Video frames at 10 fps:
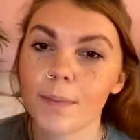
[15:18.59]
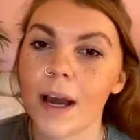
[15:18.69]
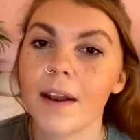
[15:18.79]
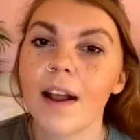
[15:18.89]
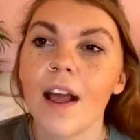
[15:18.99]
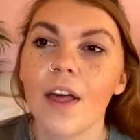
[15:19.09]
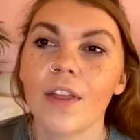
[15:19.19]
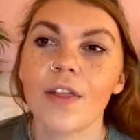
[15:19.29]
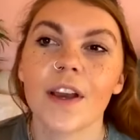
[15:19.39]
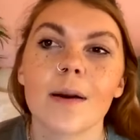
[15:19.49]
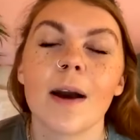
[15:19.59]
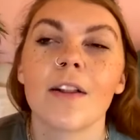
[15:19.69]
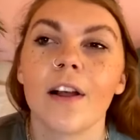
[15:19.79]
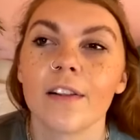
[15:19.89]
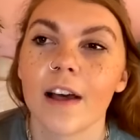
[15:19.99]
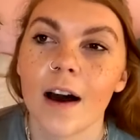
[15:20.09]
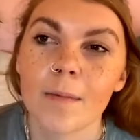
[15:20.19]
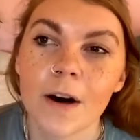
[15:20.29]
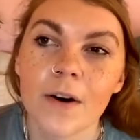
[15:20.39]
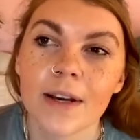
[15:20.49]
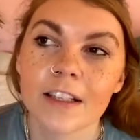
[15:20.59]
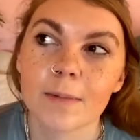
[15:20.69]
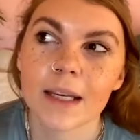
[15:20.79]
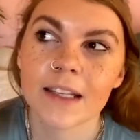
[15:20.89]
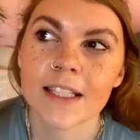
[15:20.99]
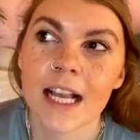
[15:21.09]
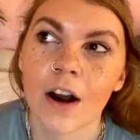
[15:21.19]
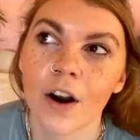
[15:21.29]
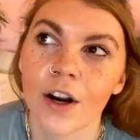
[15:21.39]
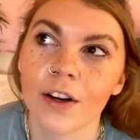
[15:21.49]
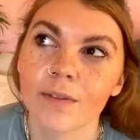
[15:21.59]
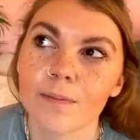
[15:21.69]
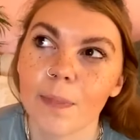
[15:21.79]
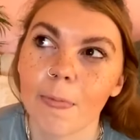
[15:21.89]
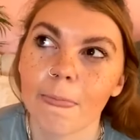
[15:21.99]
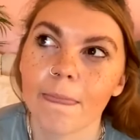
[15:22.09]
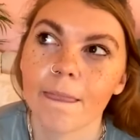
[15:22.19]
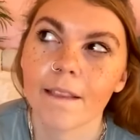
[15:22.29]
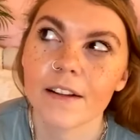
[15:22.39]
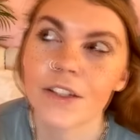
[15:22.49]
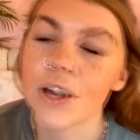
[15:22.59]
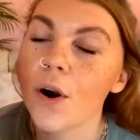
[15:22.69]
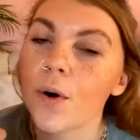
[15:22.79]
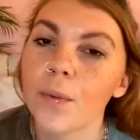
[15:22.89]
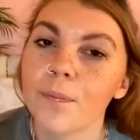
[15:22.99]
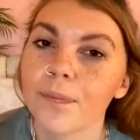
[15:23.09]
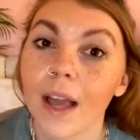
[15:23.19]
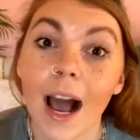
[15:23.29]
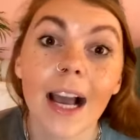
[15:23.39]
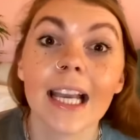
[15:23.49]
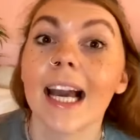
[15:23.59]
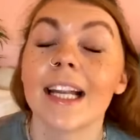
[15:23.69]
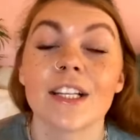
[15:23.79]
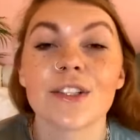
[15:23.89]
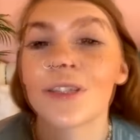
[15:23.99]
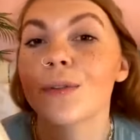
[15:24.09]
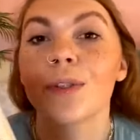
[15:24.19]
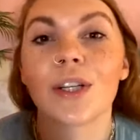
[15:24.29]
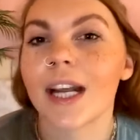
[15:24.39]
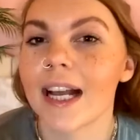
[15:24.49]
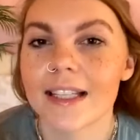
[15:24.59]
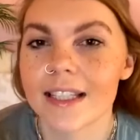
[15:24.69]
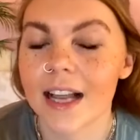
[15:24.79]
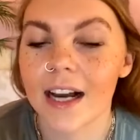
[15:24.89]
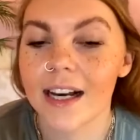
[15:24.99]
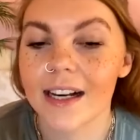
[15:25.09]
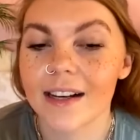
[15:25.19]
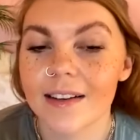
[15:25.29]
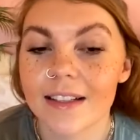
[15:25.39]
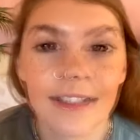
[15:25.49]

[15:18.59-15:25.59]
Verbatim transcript: But the thing about Le Labo is because they are so high end and so good at uh,